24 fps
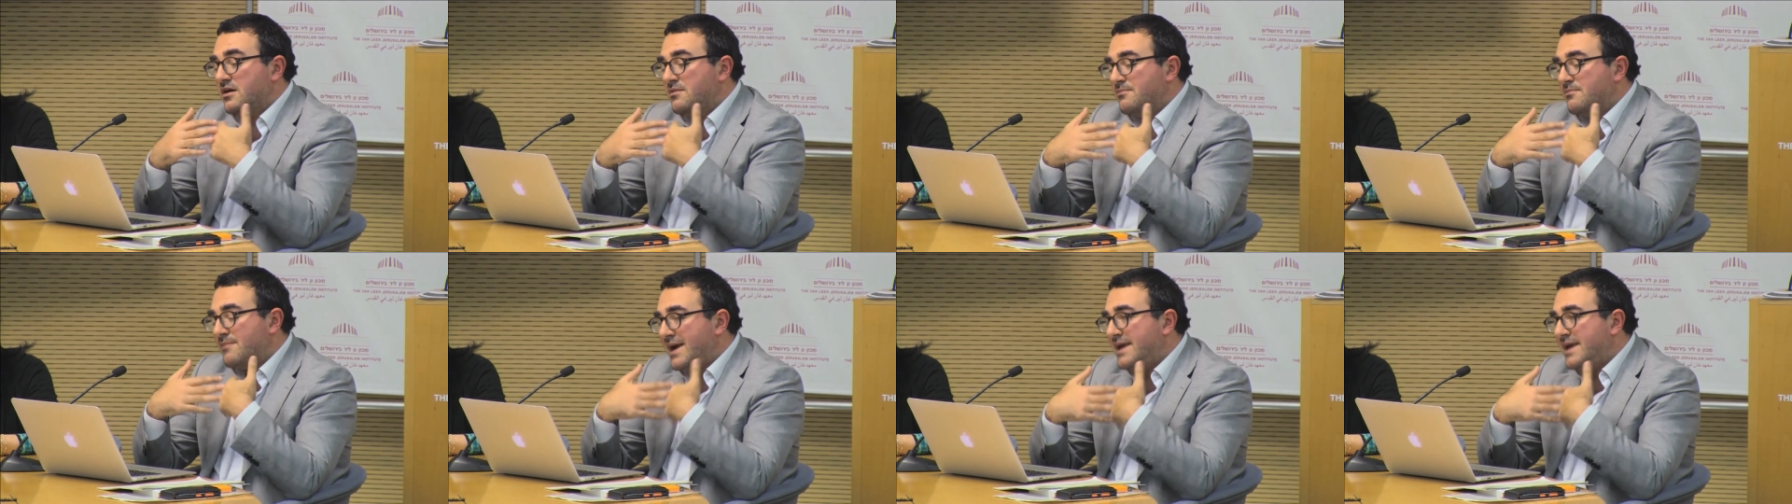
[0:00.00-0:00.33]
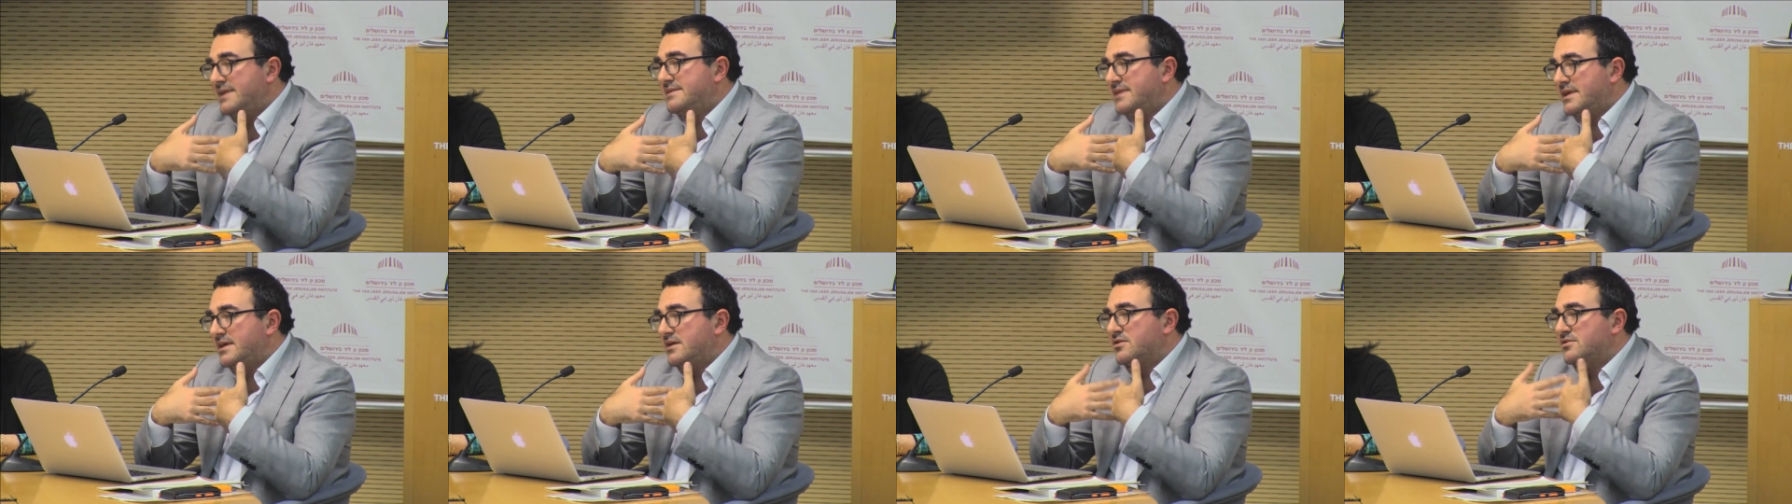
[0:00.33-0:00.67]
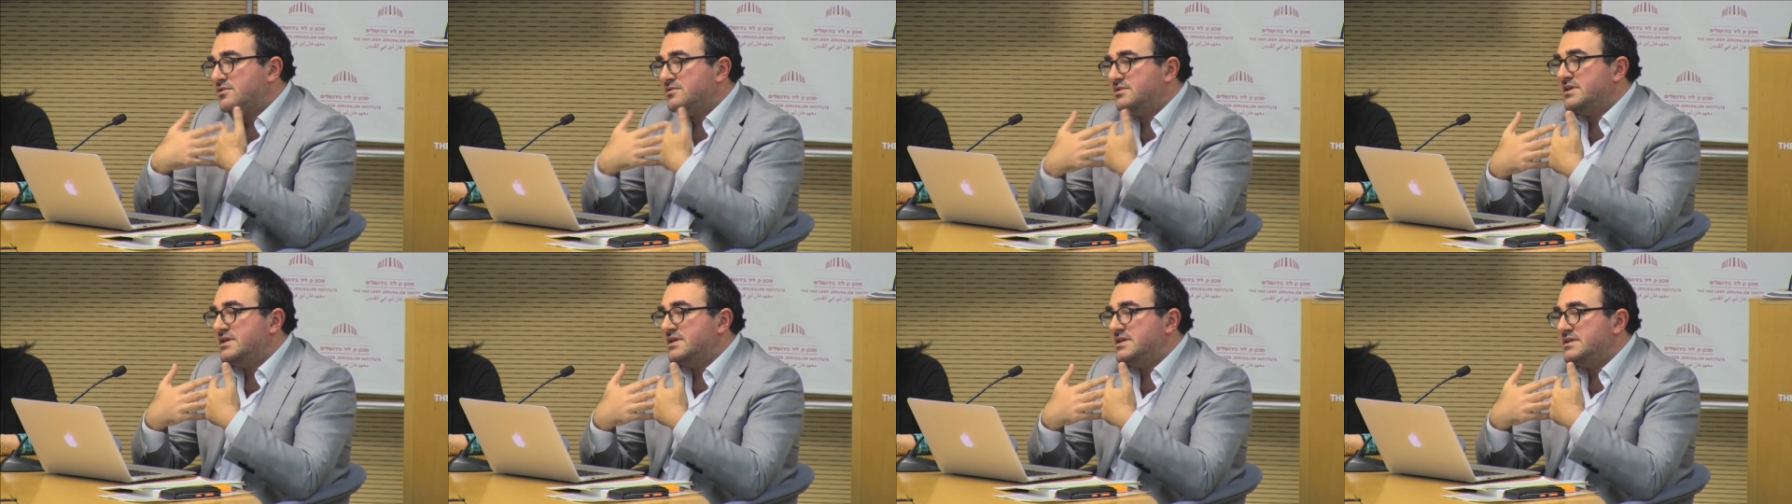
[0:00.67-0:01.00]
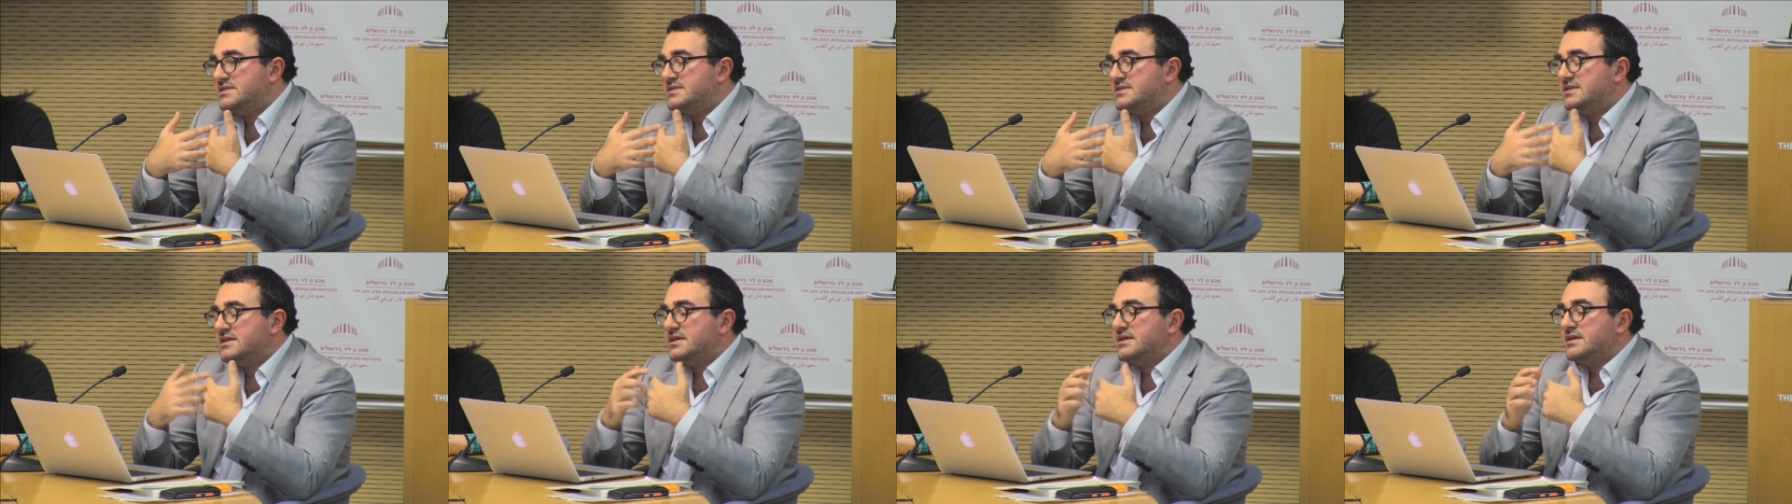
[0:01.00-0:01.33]
My take on
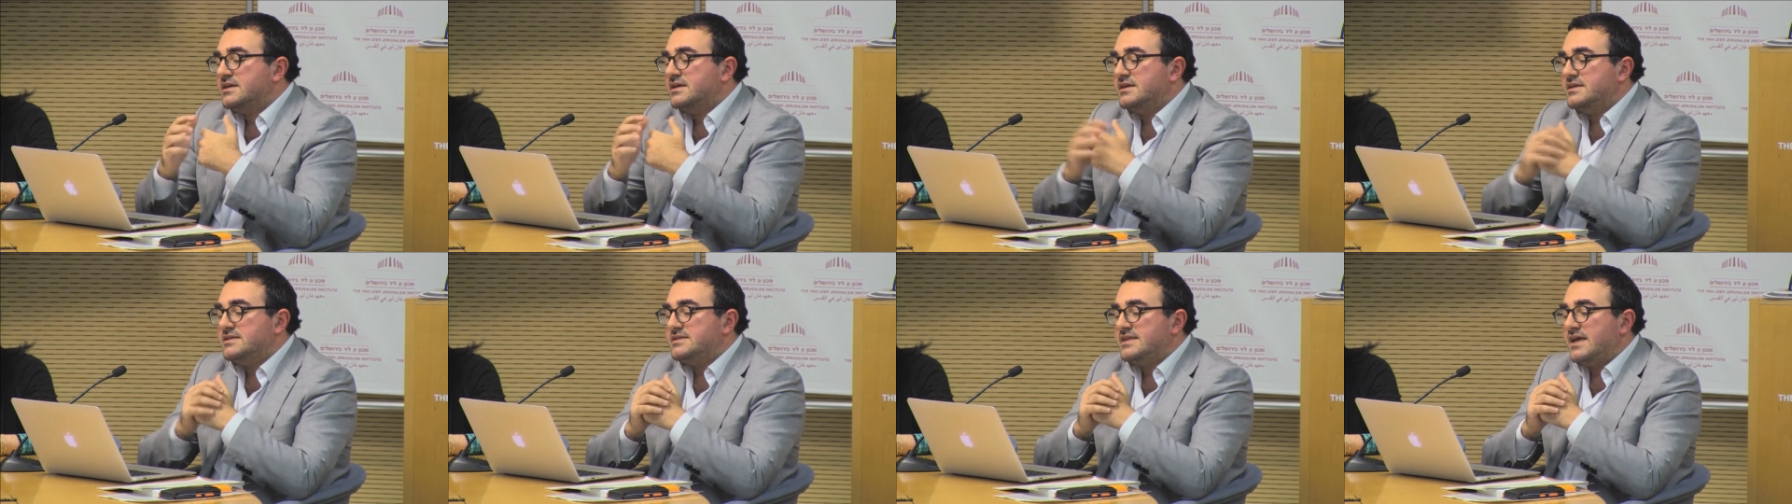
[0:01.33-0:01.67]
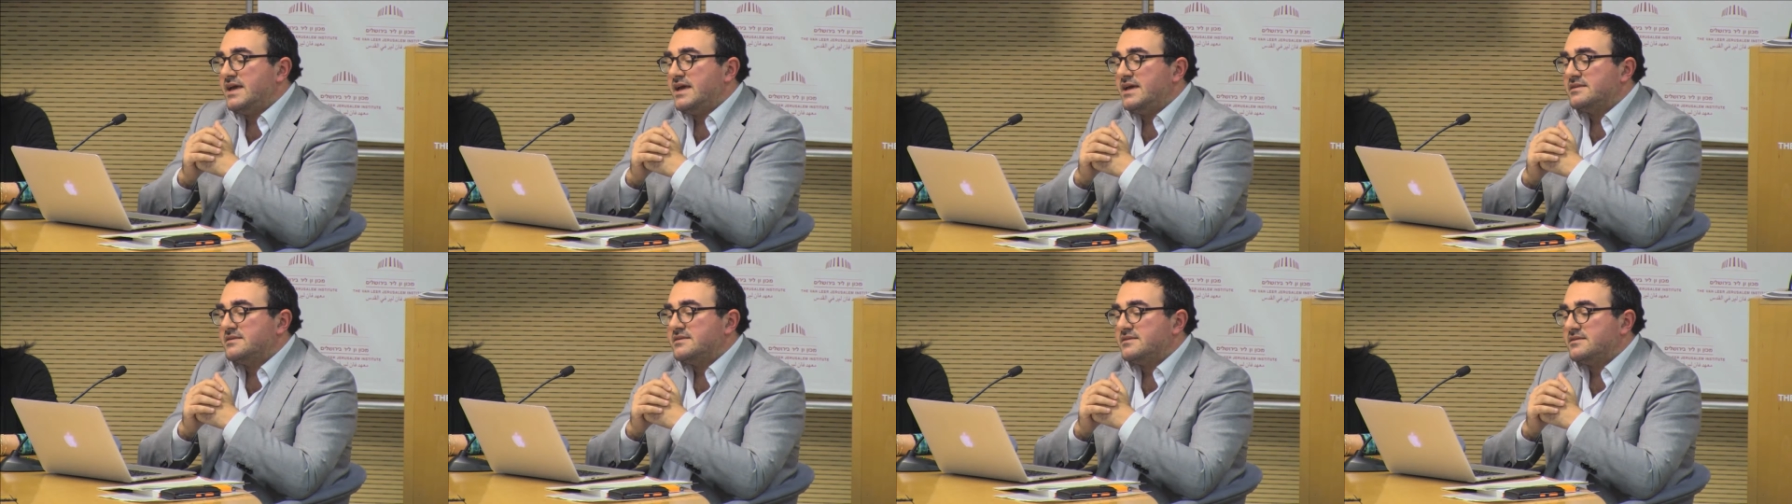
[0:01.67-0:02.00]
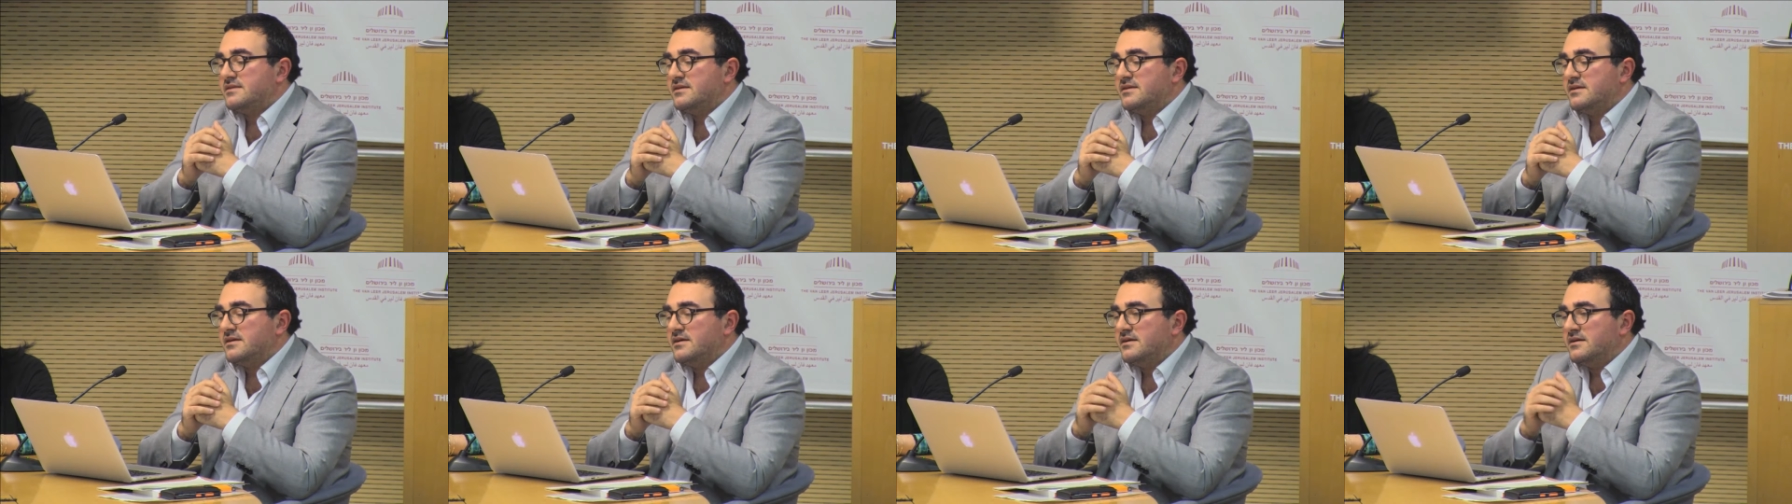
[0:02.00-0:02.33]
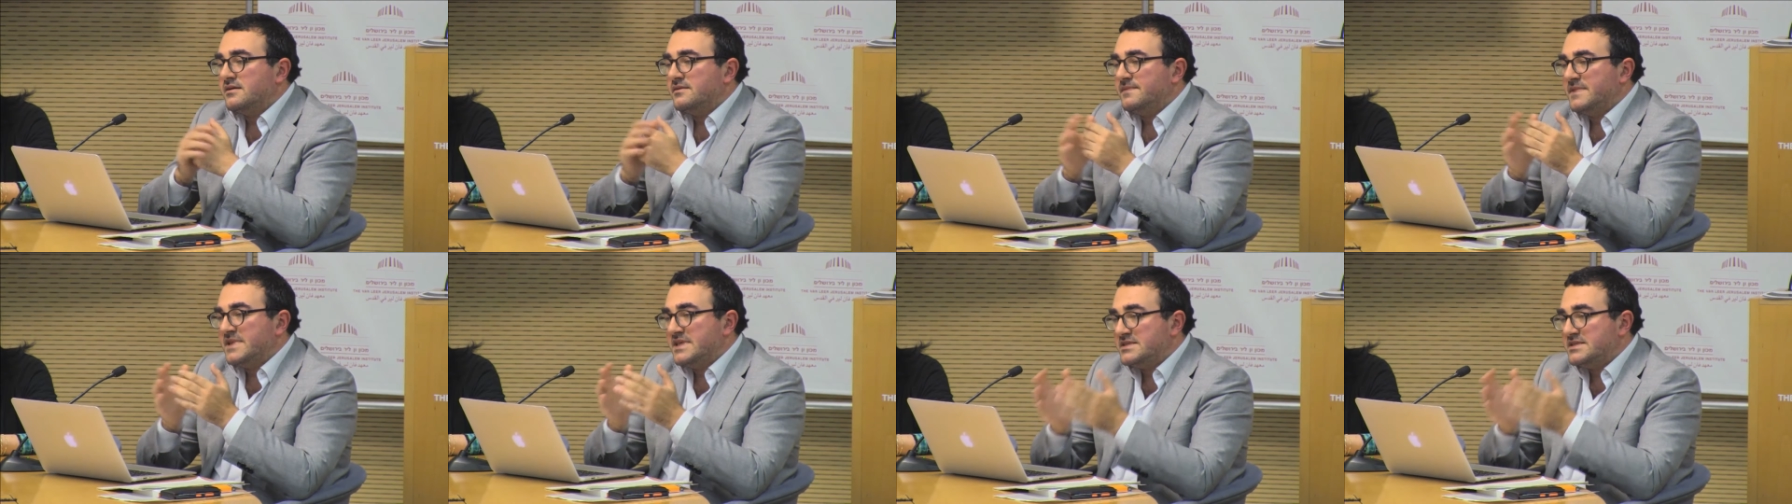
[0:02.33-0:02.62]
this is that the